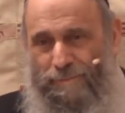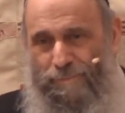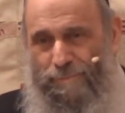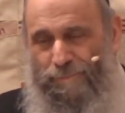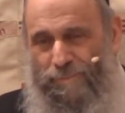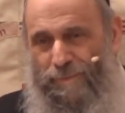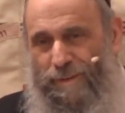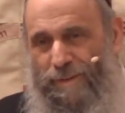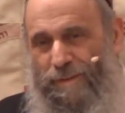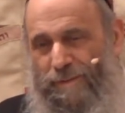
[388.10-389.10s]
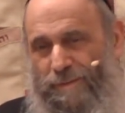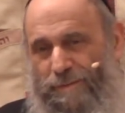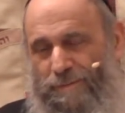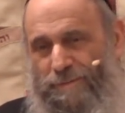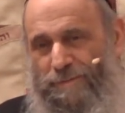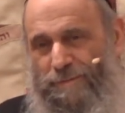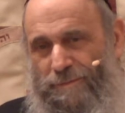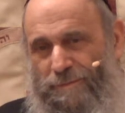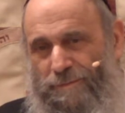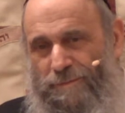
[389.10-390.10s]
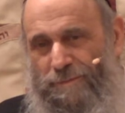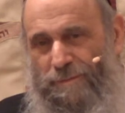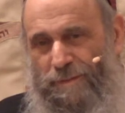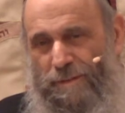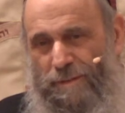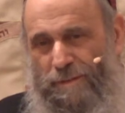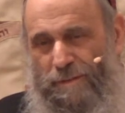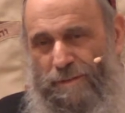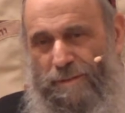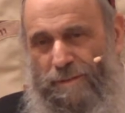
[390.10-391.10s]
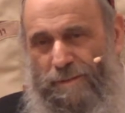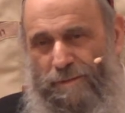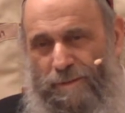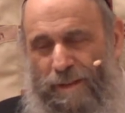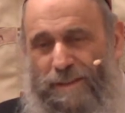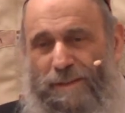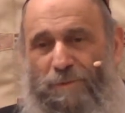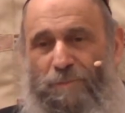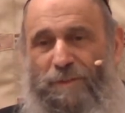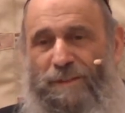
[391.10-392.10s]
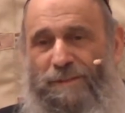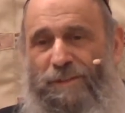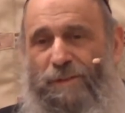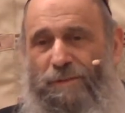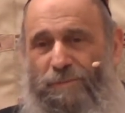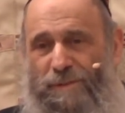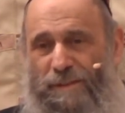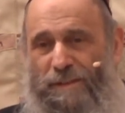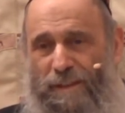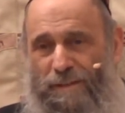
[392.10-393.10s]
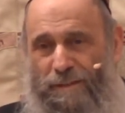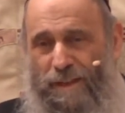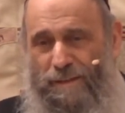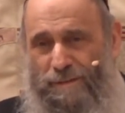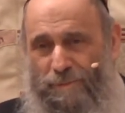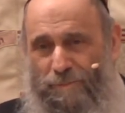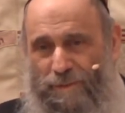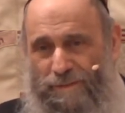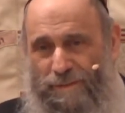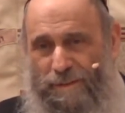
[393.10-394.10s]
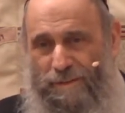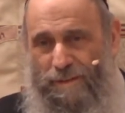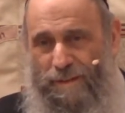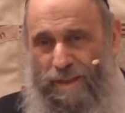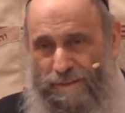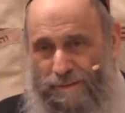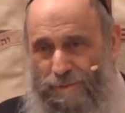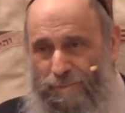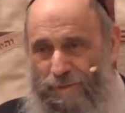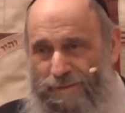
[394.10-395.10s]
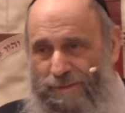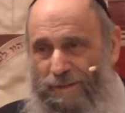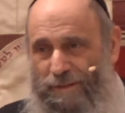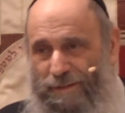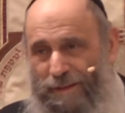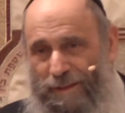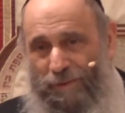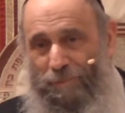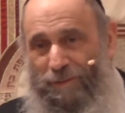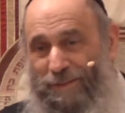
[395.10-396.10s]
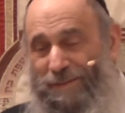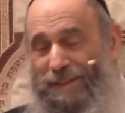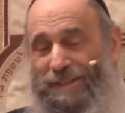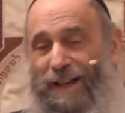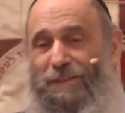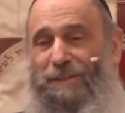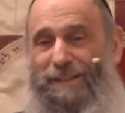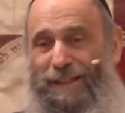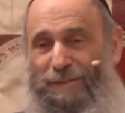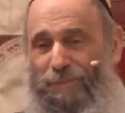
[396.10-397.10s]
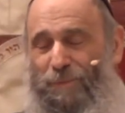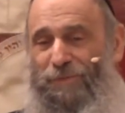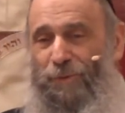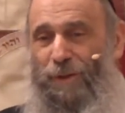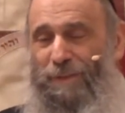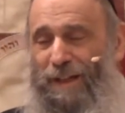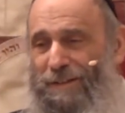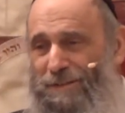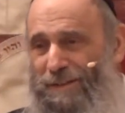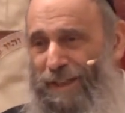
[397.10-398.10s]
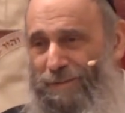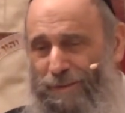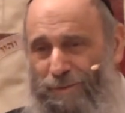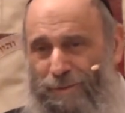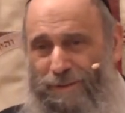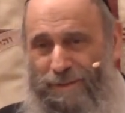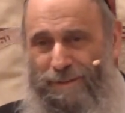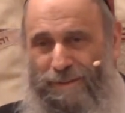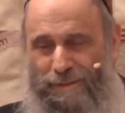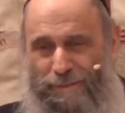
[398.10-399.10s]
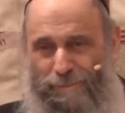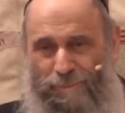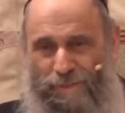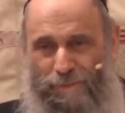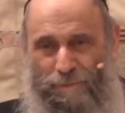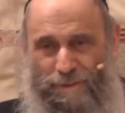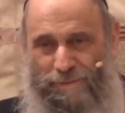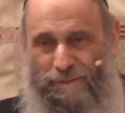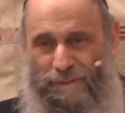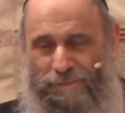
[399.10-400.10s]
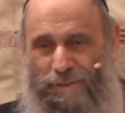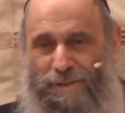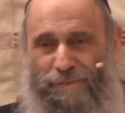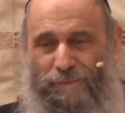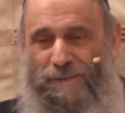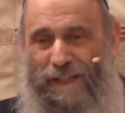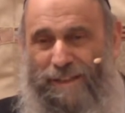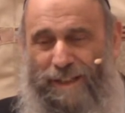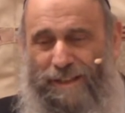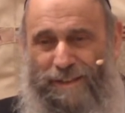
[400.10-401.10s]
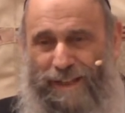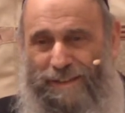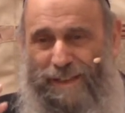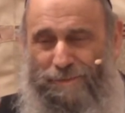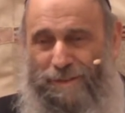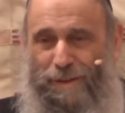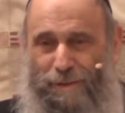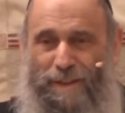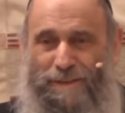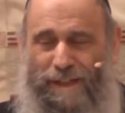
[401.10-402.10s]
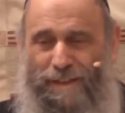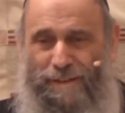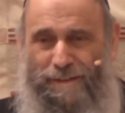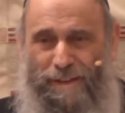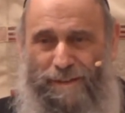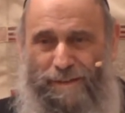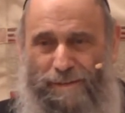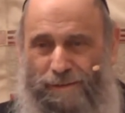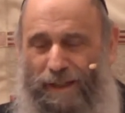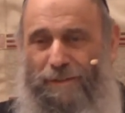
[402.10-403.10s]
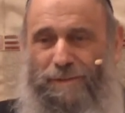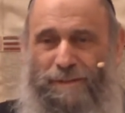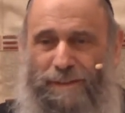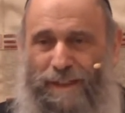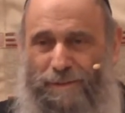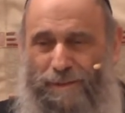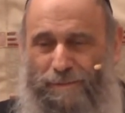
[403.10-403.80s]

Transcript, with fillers: not a rabbi. My rabbi is very educated, very knowledgeable. I ask him if he believes in Torah from Sinai. Ask him if he believes in it. Ask him if he believes in it. If he believes in it, how can you not perform? How can you not do it if you believe in it? If Torah is from Sinai, God gave the Torah on Mount Sinai, so how could you not